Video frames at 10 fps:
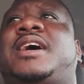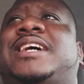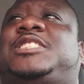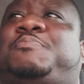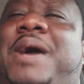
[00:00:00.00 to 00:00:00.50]

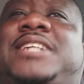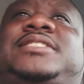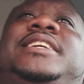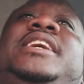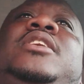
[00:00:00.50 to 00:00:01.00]

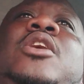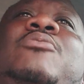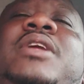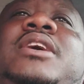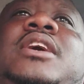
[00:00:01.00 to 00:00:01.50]
especially
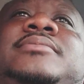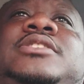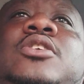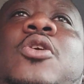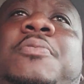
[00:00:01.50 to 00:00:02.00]
when it comes
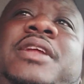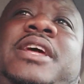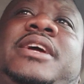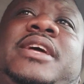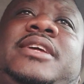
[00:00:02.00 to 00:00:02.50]
to
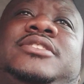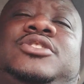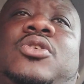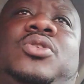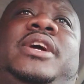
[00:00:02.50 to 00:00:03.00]
opening and
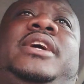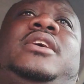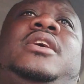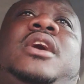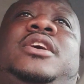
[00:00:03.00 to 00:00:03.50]
controlling
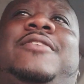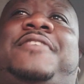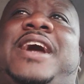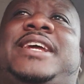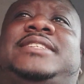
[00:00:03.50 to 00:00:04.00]
your
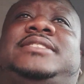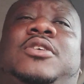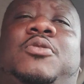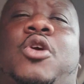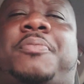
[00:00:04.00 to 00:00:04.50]
finance,
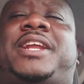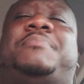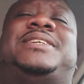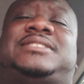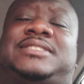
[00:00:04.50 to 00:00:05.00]
opening
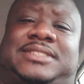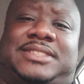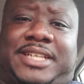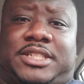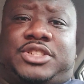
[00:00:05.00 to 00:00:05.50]

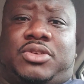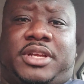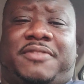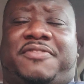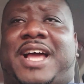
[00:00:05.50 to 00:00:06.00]
businesses and
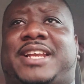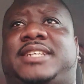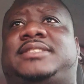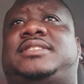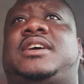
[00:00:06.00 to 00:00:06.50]
controlling your
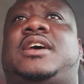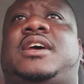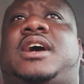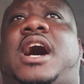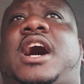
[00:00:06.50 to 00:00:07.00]
finance.
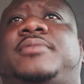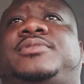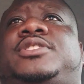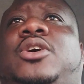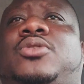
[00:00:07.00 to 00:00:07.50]

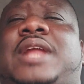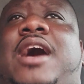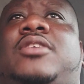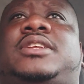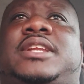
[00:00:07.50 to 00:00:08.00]
So
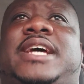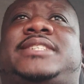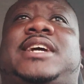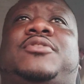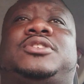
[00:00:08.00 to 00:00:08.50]
now the
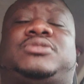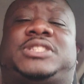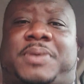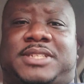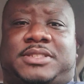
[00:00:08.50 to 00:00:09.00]
next level is
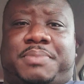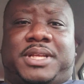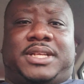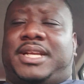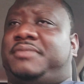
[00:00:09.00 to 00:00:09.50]

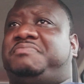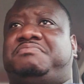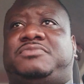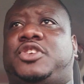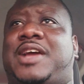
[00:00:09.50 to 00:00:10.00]
responsibility.
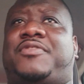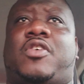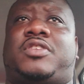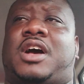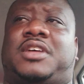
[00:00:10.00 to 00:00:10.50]
You have
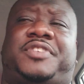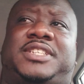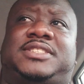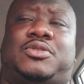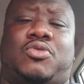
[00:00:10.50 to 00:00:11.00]
all
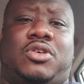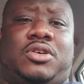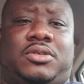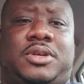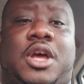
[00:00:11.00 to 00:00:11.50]
confidence in the
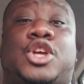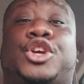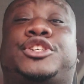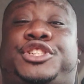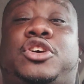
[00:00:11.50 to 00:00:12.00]
world.
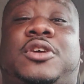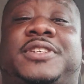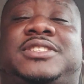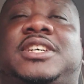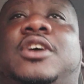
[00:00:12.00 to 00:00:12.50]
You're sure of
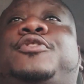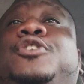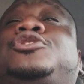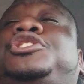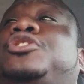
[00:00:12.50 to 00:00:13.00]
yourself.
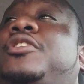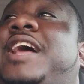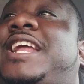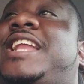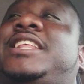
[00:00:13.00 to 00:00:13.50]
You're sure
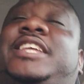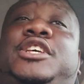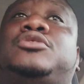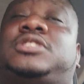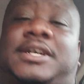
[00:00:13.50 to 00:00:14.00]
that
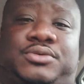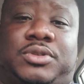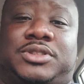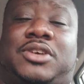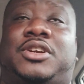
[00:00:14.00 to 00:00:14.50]
anything you touch
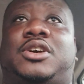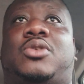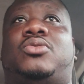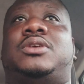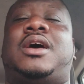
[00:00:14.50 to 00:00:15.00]
will turn to
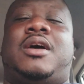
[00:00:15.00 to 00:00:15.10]
gold.